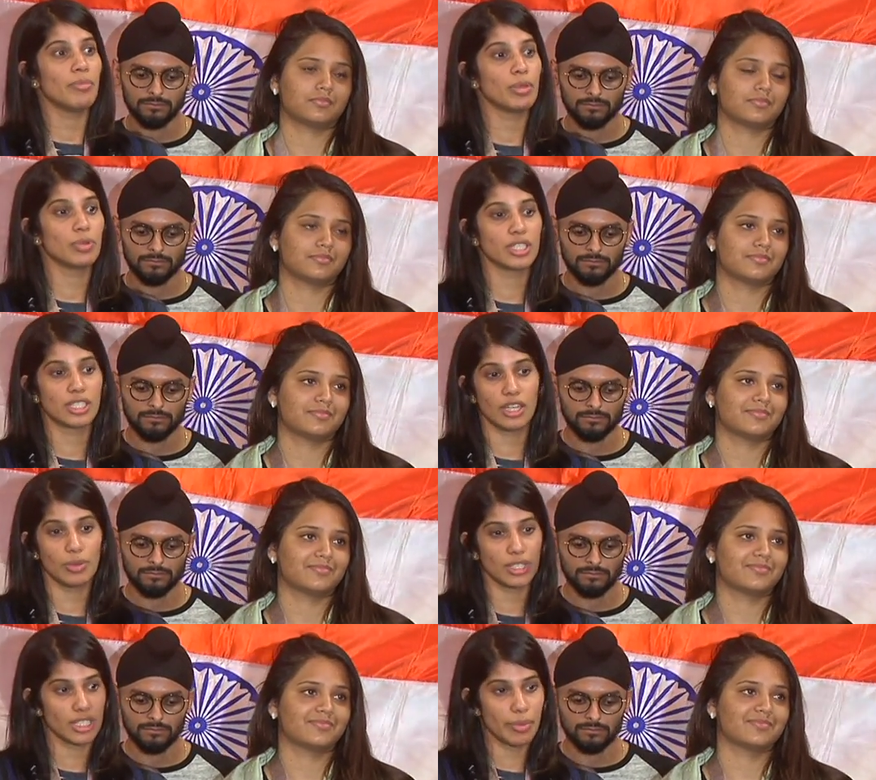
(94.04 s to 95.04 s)
Speaker 1: over there?
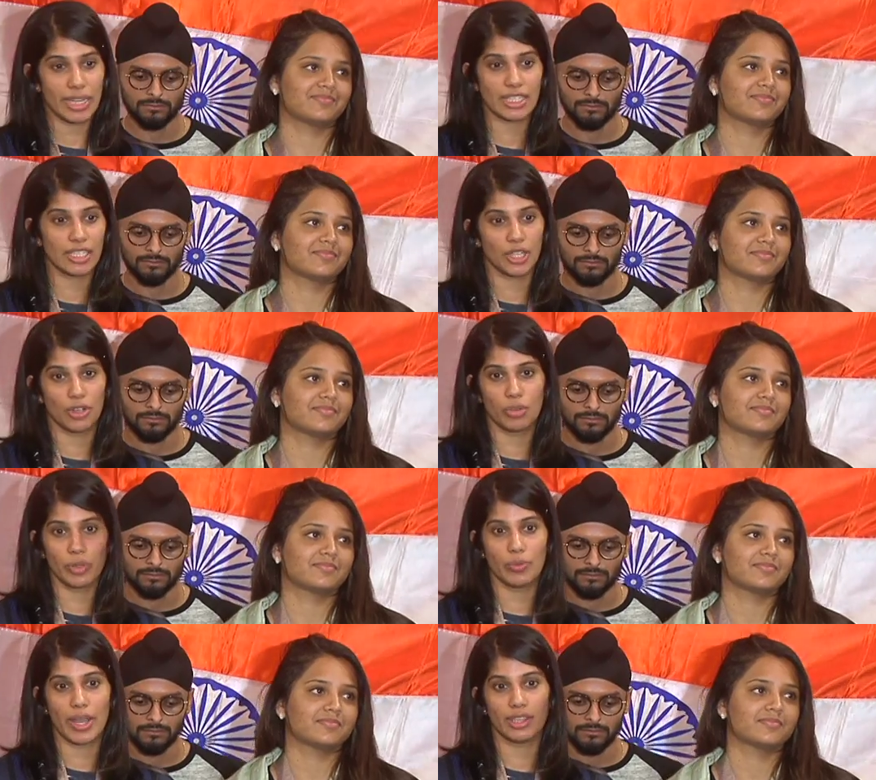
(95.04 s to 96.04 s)
It was amazing.
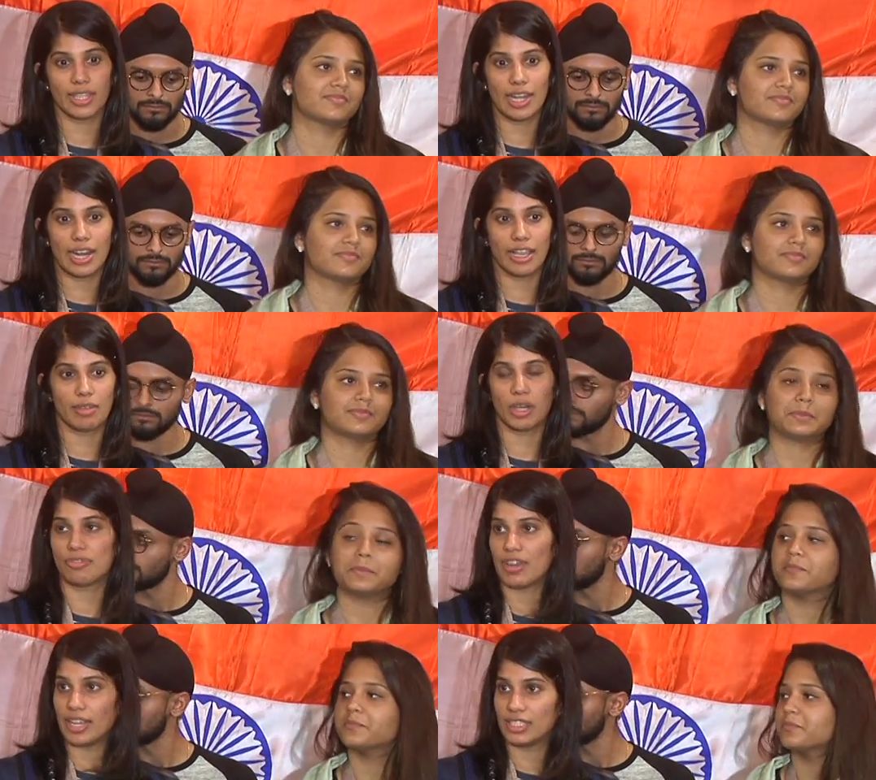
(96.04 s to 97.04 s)
We went there like
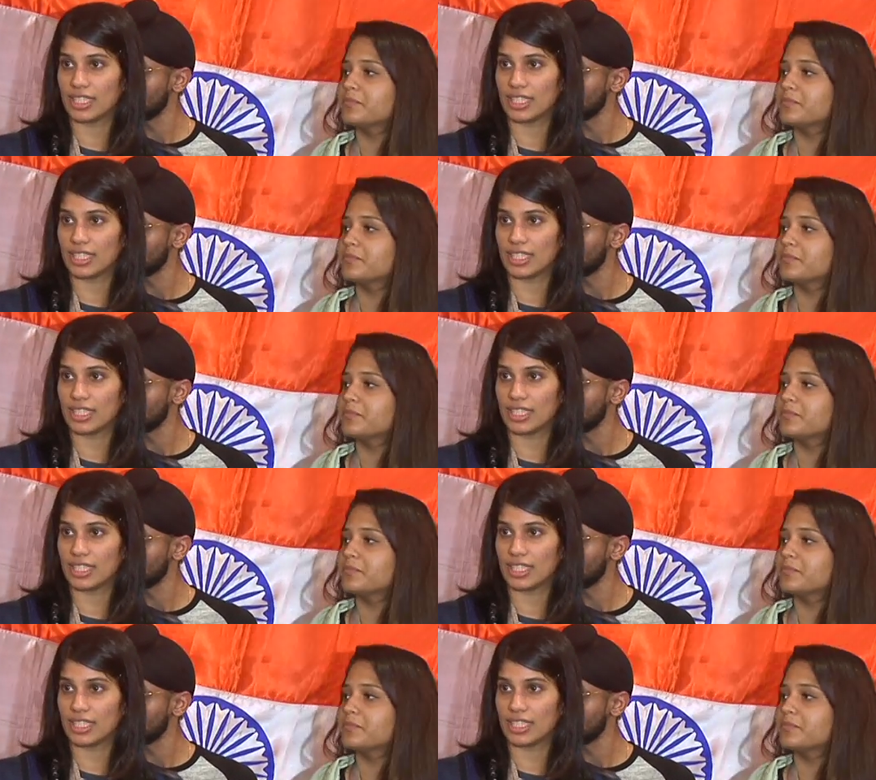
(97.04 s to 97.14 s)
about 5-6